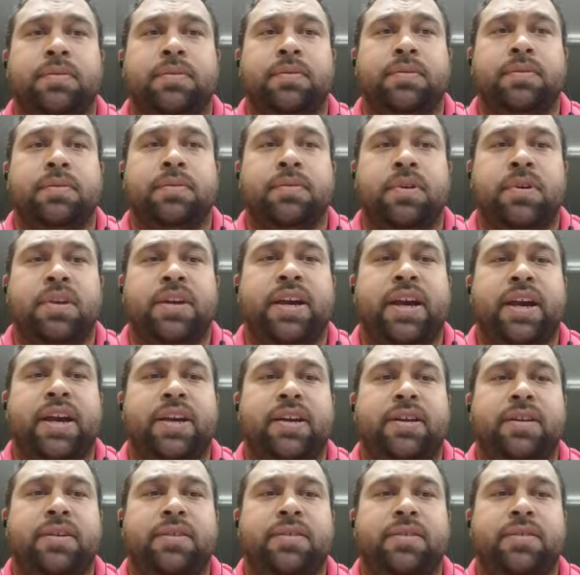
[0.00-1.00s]
Okay.
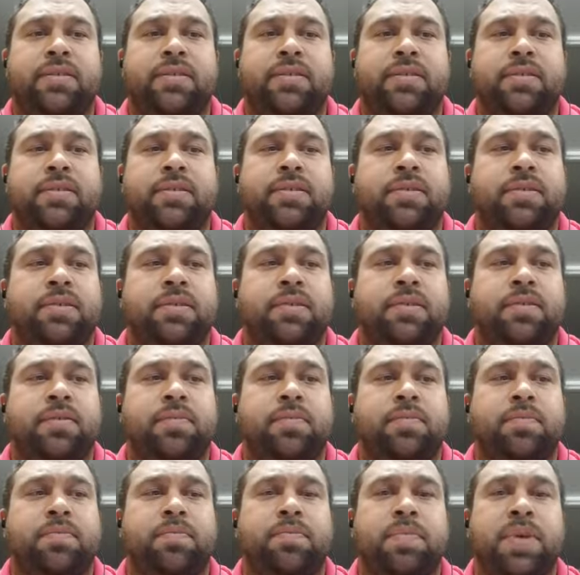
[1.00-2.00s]

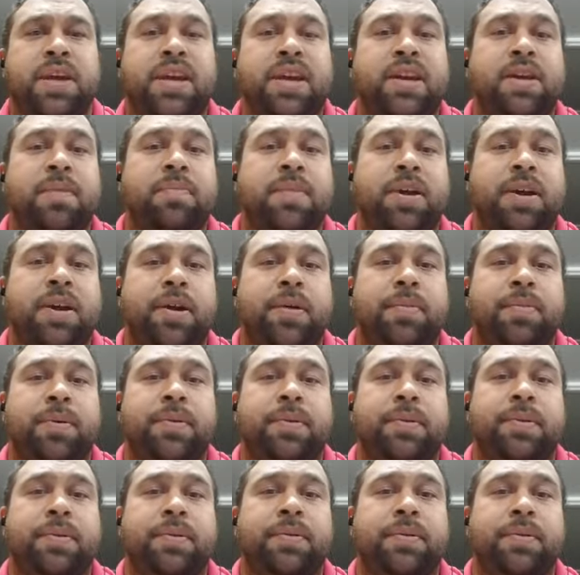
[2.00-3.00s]
Be comparable.
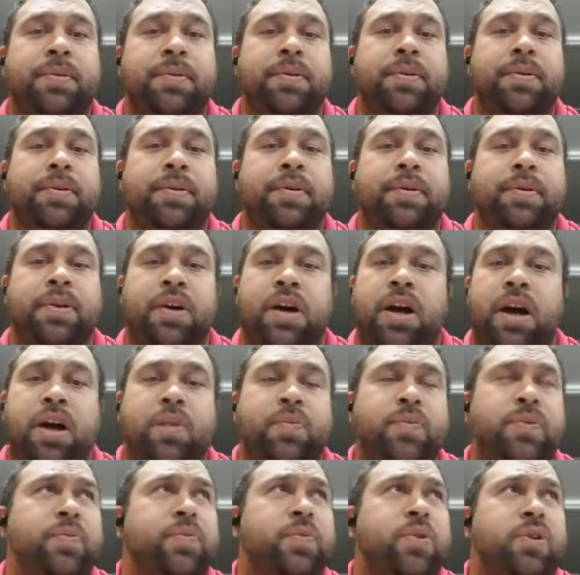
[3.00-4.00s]
I
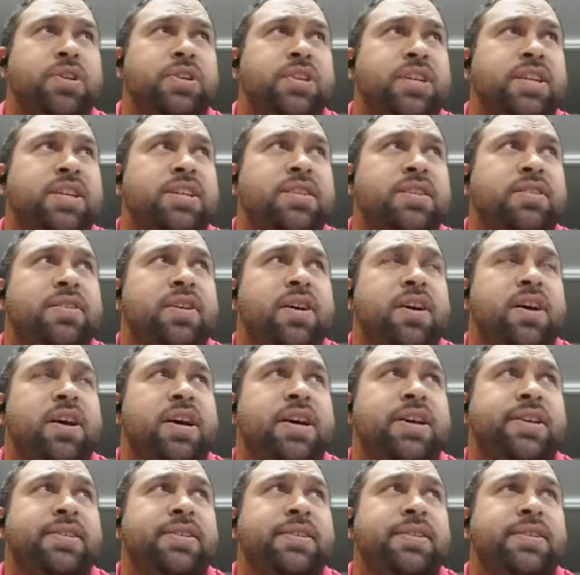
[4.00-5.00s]
would watch these
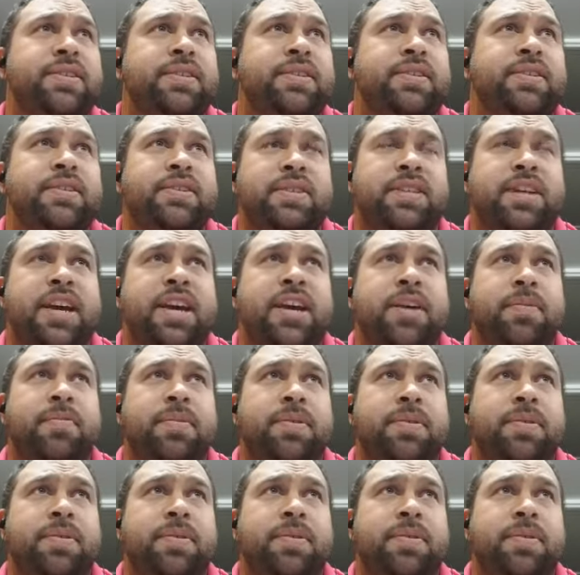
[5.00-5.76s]
guys tape.